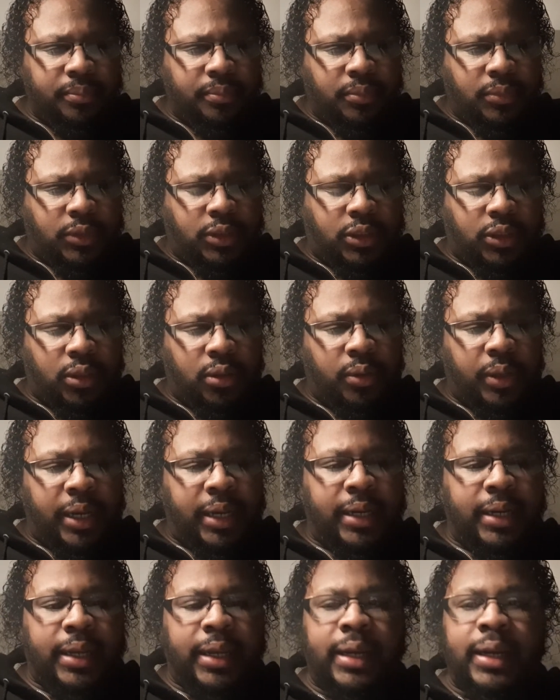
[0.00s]
so
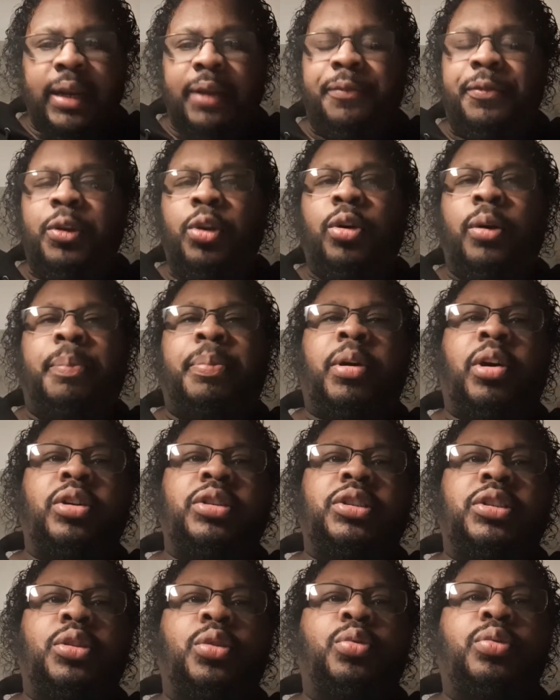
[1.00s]
and if you're a
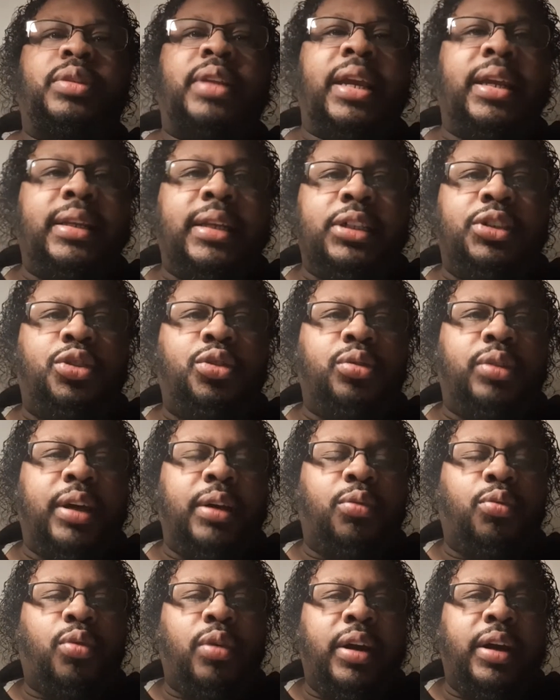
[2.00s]
person who think that you
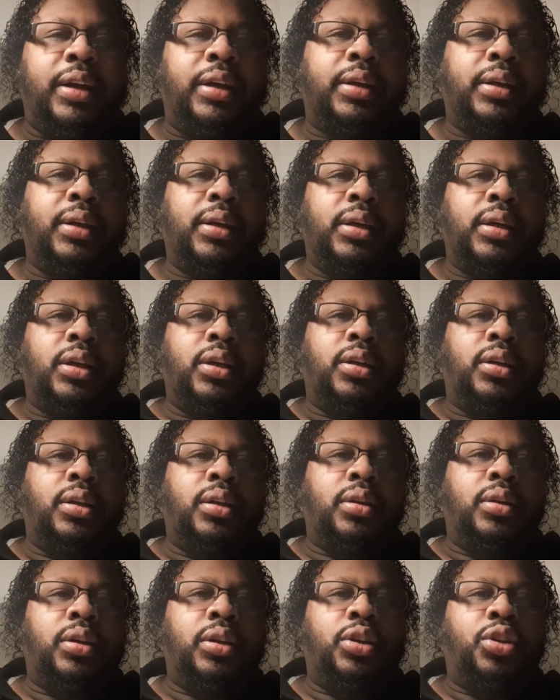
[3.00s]
can run
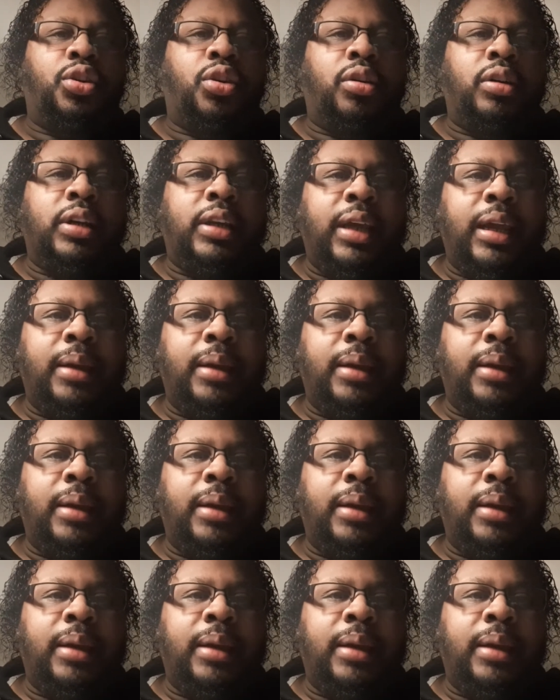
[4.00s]
your